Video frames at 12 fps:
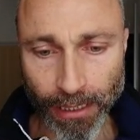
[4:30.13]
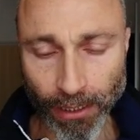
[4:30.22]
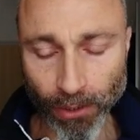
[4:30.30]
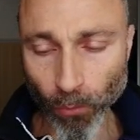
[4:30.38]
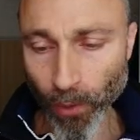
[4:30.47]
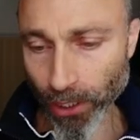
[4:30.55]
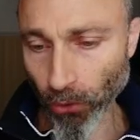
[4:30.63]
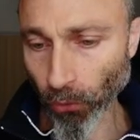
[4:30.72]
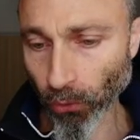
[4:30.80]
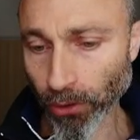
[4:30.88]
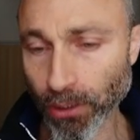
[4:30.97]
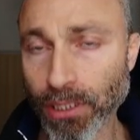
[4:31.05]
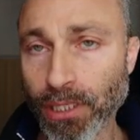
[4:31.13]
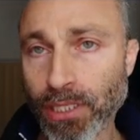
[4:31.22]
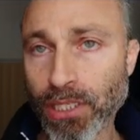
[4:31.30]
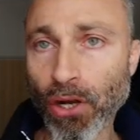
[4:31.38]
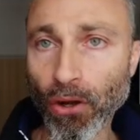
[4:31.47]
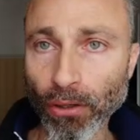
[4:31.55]
uh, where all the
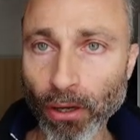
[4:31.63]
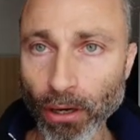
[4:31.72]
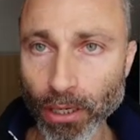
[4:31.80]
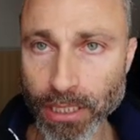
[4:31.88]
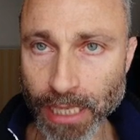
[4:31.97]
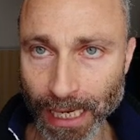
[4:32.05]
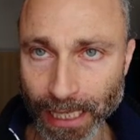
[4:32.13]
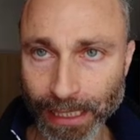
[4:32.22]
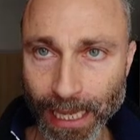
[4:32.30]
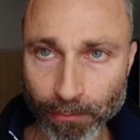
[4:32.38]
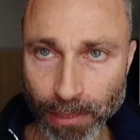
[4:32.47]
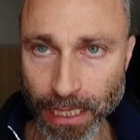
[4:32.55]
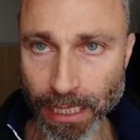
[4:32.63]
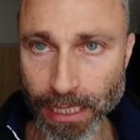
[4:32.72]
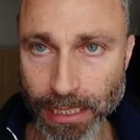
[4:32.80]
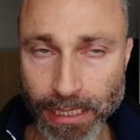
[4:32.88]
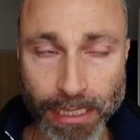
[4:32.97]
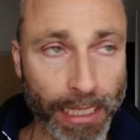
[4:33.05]
scholars,
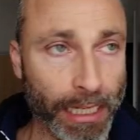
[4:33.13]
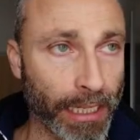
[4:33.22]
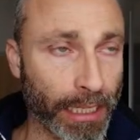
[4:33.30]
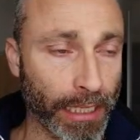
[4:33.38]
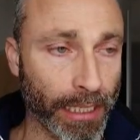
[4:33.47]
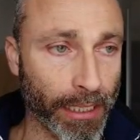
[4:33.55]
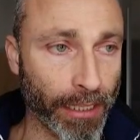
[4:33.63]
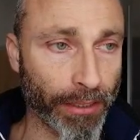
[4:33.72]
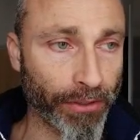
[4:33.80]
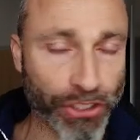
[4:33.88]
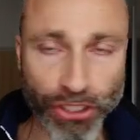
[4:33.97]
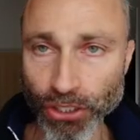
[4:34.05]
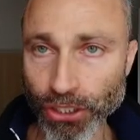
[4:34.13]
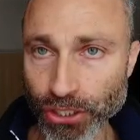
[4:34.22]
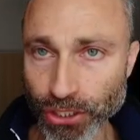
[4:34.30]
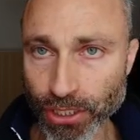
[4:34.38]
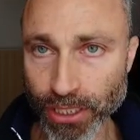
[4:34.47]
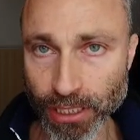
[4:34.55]
academics, uh,
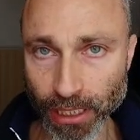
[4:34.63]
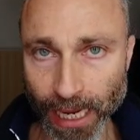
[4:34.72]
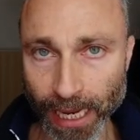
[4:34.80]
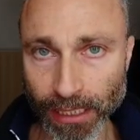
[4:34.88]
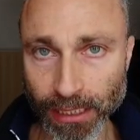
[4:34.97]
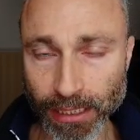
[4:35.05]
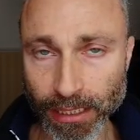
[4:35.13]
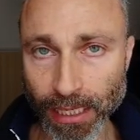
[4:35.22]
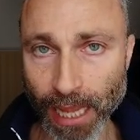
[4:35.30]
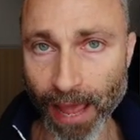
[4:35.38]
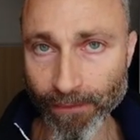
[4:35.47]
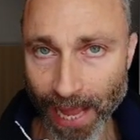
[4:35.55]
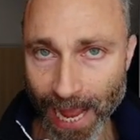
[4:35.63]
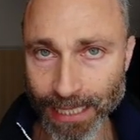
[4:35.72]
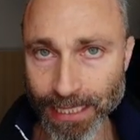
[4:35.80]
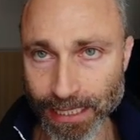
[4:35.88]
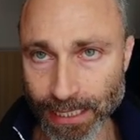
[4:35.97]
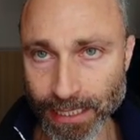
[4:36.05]
researchers can have
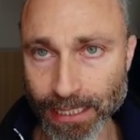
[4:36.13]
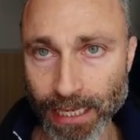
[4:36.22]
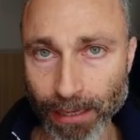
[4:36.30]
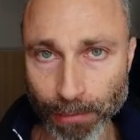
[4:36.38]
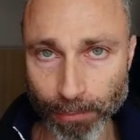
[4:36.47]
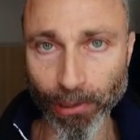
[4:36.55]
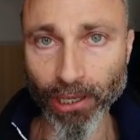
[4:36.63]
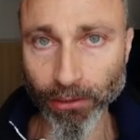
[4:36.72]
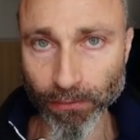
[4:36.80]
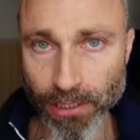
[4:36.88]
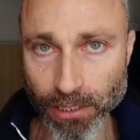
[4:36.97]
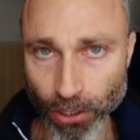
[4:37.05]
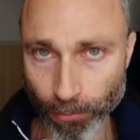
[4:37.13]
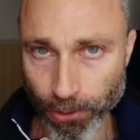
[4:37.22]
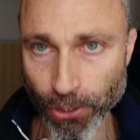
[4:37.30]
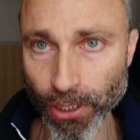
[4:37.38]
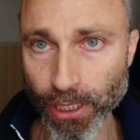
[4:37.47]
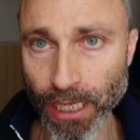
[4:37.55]
access, can be part of this
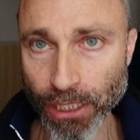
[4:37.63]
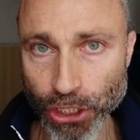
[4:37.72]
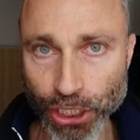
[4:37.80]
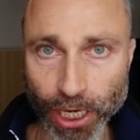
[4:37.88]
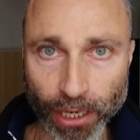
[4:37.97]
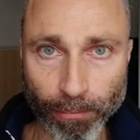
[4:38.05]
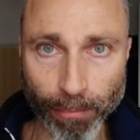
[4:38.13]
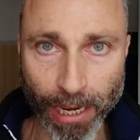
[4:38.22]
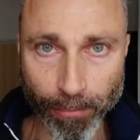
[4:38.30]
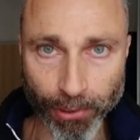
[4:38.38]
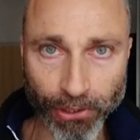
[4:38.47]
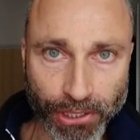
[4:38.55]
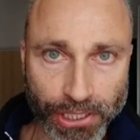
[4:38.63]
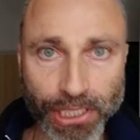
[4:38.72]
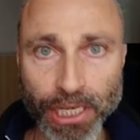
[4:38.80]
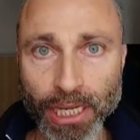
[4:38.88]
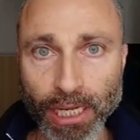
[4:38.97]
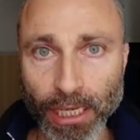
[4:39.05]
community and share papers,
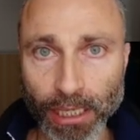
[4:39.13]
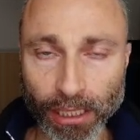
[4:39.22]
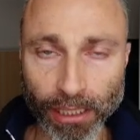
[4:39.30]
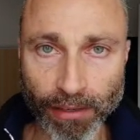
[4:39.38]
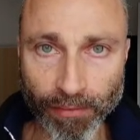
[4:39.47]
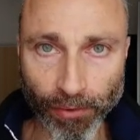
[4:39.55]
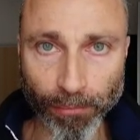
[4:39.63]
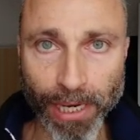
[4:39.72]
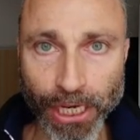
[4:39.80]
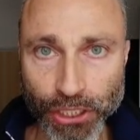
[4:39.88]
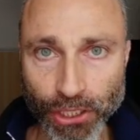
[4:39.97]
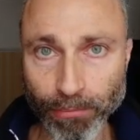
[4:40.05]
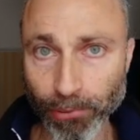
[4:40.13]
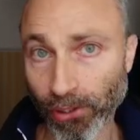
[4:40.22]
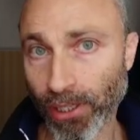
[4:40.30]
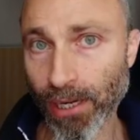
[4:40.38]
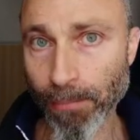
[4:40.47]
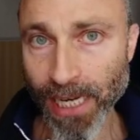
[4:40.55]
uh, information,
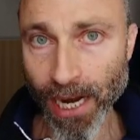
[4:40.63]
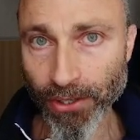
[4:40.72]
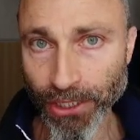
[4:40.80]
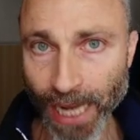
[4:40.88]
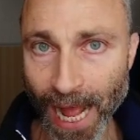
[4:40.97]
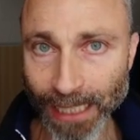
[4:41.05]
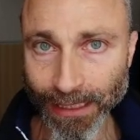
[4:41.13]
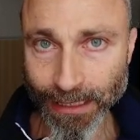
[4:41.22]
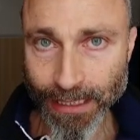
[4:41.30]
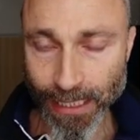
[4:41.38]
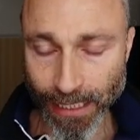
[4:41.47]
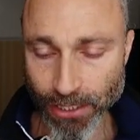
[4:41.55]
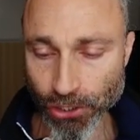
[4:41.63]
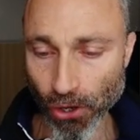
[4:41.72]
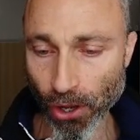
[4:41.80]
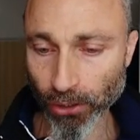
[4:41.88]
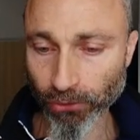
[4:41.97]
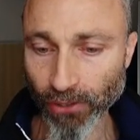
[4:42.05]
preliminary data, and so
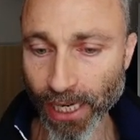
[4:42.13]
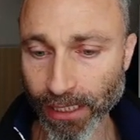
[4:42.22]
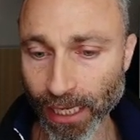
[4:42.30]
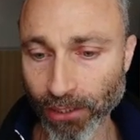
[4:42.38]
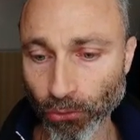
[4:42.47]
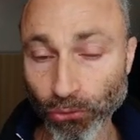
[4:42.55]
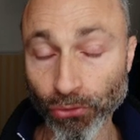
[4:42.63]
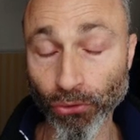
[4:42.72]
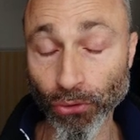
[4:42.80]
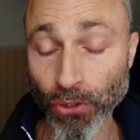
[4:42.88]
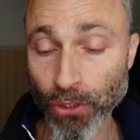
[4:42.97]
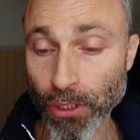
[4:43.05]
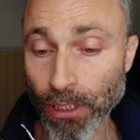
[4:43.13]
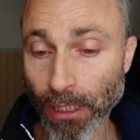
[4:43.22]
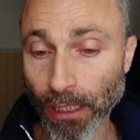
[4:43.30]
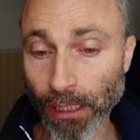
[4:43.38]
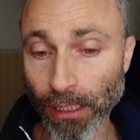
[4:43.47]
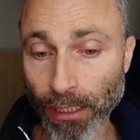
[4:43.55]
on, right? And also
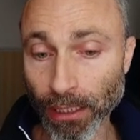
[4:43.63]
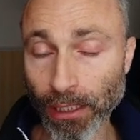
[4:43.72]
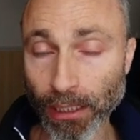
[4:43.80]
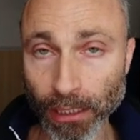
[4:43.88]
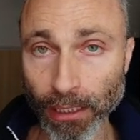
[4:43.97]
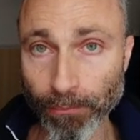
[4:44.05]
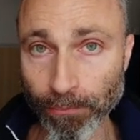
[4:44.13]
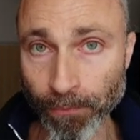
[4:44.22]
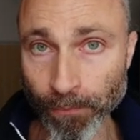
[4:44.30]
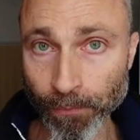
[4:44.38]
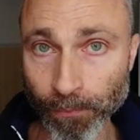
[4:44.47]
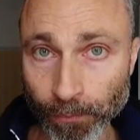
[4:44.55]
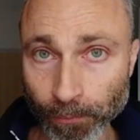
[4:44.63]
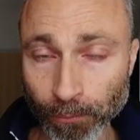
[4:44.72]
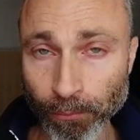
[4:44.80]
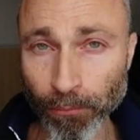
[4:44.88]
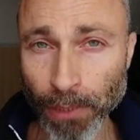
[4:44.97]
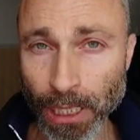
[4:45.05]

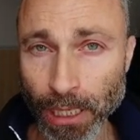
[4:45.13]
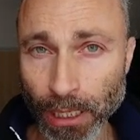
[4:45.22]
um,